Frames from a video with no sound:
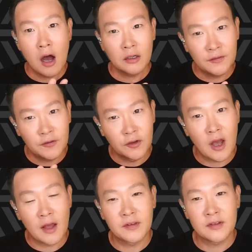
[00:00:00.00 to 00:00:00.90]
If you're
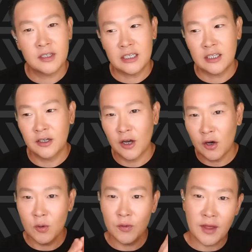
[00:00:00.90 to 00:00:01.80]
not the
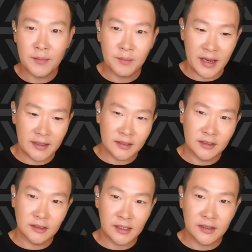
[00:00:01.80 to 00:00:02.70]
CEO, then
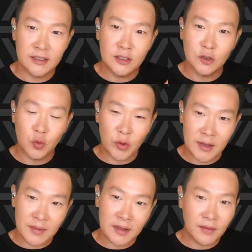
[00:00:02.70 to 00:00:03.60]
basically this
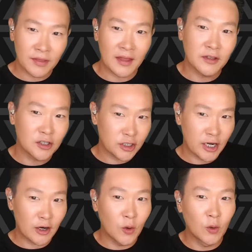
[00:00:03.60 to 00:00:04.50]
agreement that the
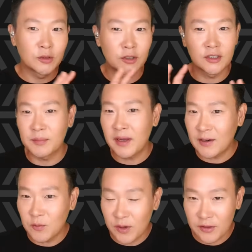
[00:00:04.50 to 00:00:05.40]
shareholders
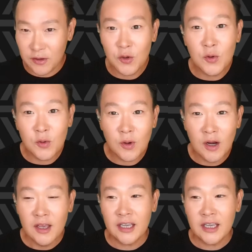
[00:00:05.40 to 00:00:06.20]
made with you